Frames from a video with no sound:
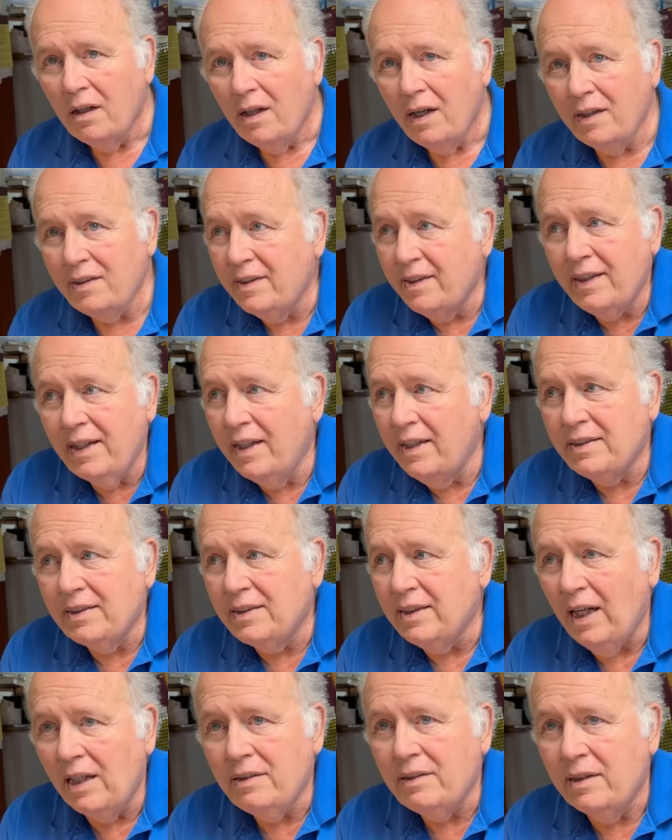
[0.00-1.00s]
it's, it's
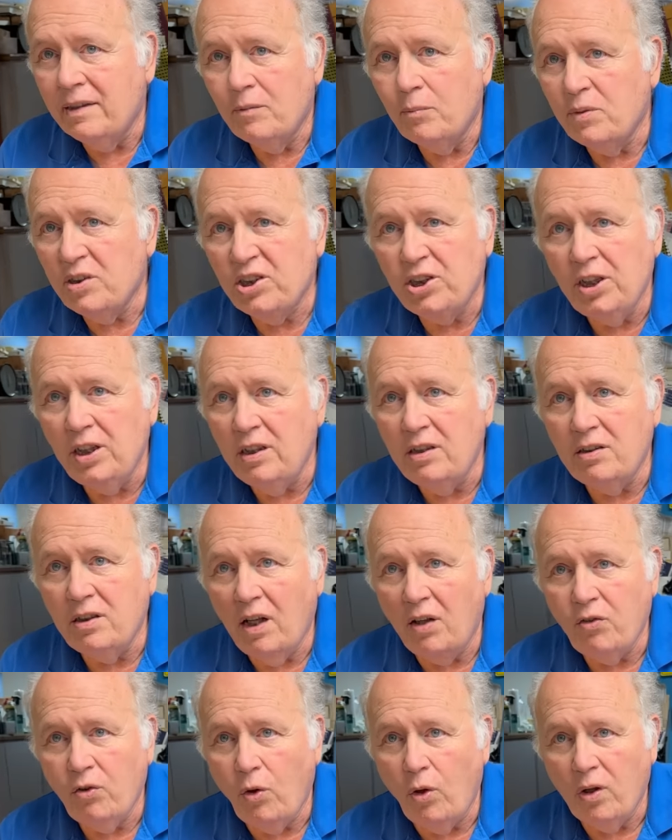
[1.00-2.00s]
nothing. The machine
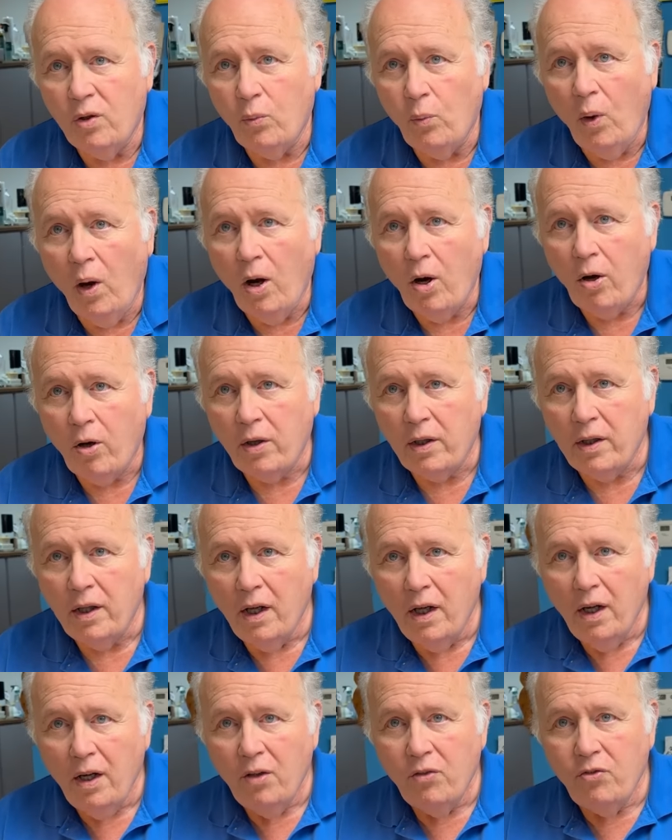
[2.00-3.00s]
does all the work.
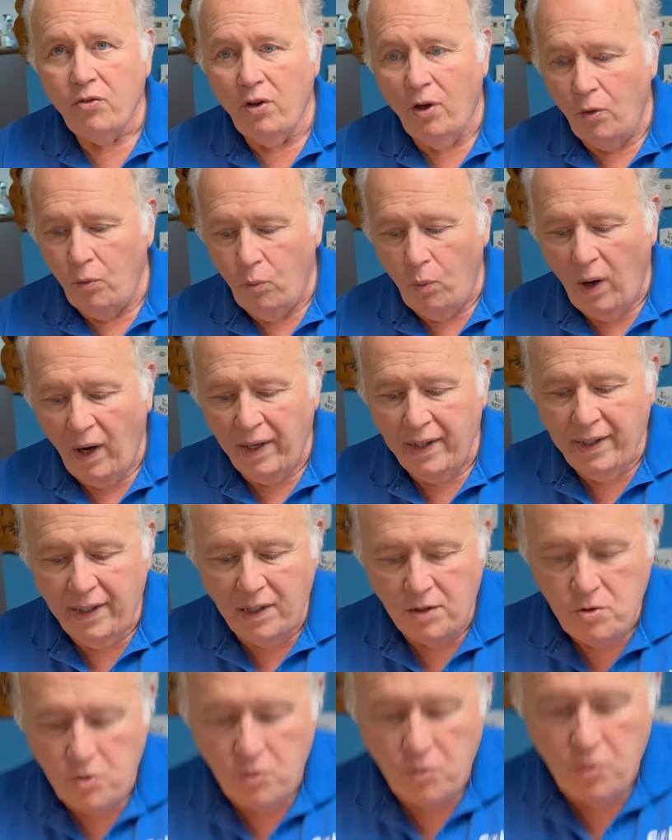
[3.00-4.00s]
So why can't you